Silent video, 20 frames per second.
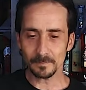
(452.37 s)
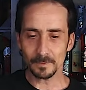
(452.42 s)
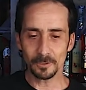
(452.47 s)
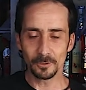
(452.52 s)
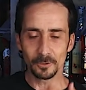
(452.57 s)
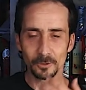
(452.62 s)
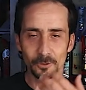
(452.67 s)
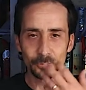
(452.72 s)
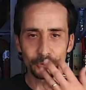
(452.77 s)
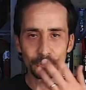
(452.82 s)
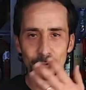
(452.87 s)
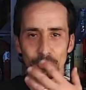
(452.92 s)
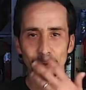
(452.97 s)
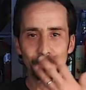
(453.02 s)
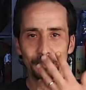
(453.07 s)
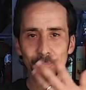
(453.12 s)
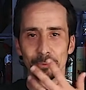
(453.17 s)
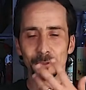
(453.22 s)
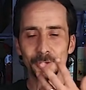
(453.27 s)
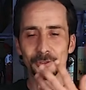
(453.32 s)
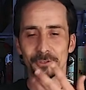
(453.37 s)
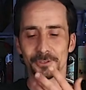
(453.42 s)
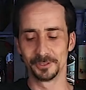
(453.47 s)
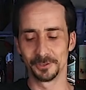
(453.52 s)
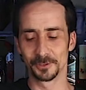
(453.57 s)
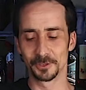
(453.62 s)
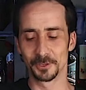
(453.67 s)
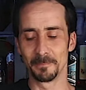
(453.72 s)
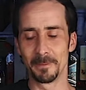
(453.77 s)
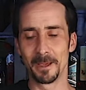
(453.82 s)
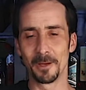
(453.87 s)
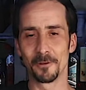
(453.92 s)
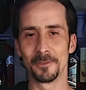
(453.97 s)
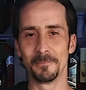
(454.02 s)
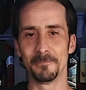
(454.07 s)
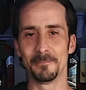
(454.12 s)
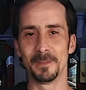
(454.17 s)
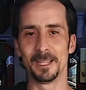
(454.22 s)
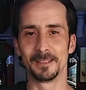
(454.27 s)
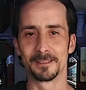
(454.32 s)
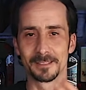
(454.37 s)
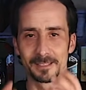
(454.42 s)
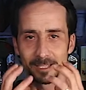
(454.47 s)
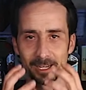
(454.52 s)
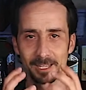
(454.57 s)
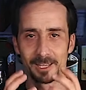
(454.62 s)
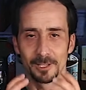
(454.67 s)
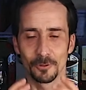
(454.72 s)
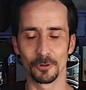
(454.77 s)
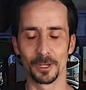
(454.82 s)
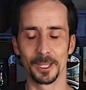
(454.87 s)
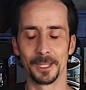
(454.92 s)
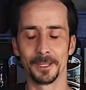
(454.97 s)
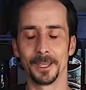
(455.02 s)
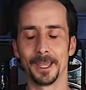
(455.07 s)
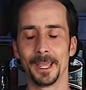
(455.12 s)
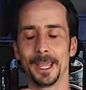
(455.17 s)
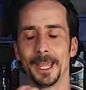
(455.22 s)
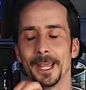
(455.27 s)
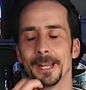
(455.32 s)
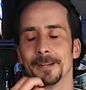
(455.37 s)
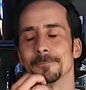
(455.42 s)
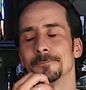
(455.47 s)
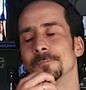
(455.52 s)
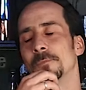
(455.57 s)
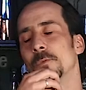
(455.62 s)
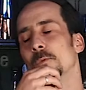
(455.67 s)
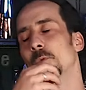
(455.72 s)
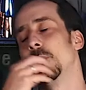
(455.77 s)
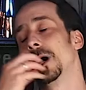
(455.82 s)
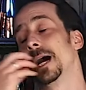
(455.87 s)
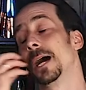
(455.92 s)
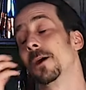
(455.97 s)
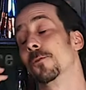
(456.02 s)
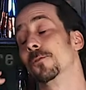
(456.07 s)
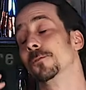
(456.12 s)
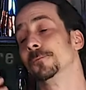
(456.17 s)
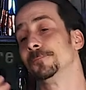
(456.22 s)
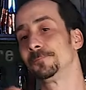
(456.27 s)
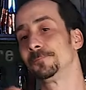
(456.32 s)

oh soon you put you smell the mint straight away and wow